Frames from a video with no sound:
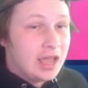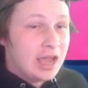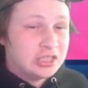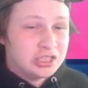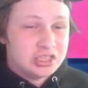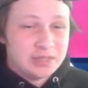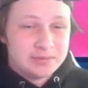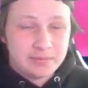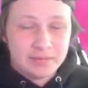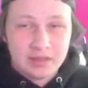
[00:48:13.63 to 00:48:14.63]
and just chip
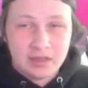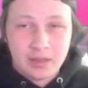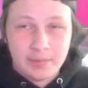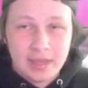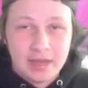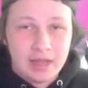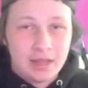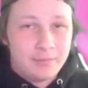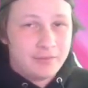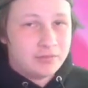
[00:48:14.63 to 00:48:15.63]
something coming in.
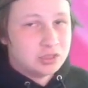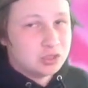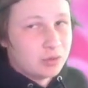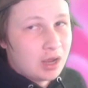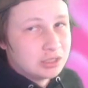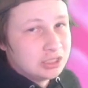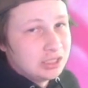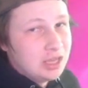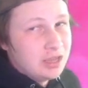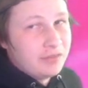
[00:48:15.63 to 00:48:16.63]
Um, if it's Jirachi,
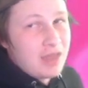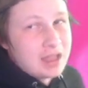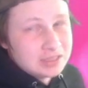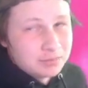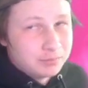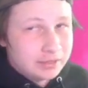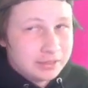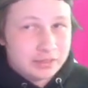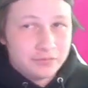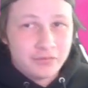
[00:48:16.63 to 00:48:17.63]
that's
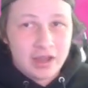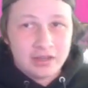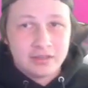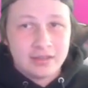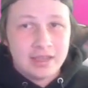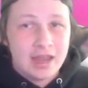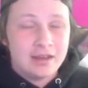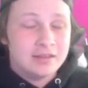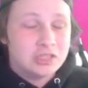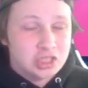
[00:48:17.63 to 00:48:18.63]
completely fine. Because
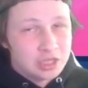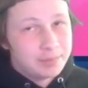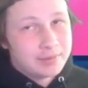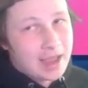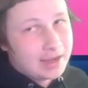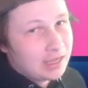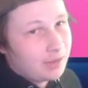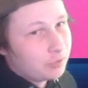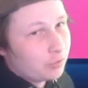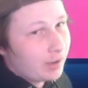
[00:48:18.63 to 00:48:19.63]
again, this chip is adding
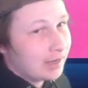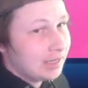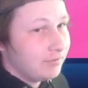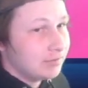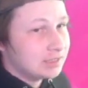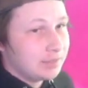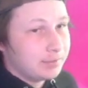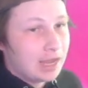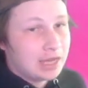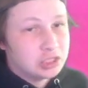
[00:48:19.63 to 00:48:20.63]
up to where I can even set up
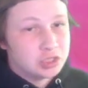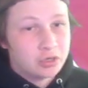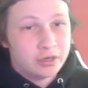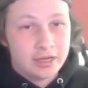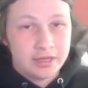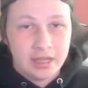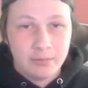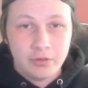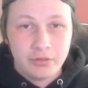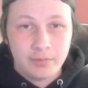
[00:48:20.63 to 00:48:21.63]
an Ice Shard
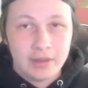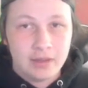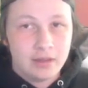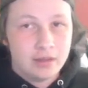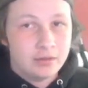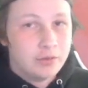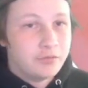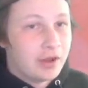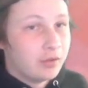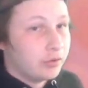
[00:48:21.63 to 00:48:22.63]
endgame with my uh,
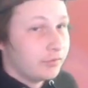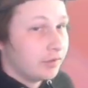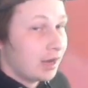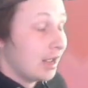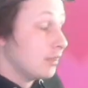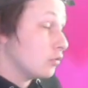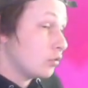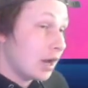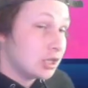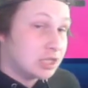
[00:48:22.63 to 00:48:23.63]
Weavile or even an Icicle
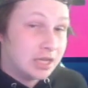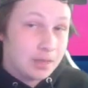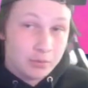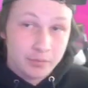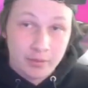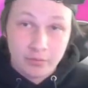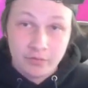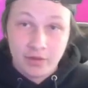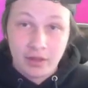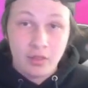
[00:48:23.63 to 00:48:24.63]
Crash endgame with my
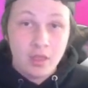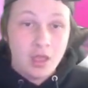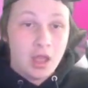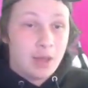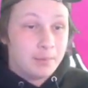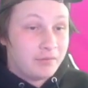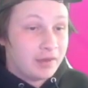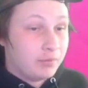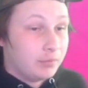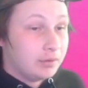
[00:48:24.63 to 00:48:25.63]
Weavile um, if I
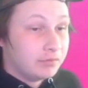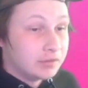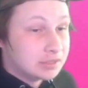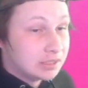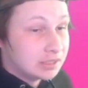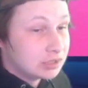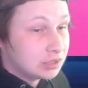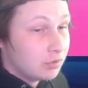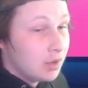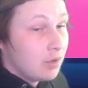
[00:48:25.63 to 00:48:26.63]
get rid of this thing.
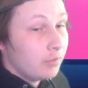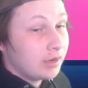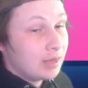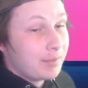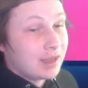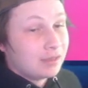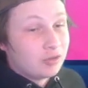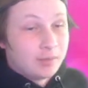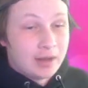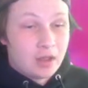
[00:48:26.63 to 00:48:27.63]
So we're going to get back a
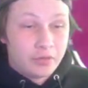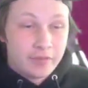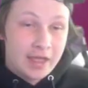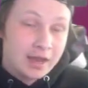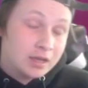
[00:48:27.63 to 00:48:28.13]
little bit of health, and that in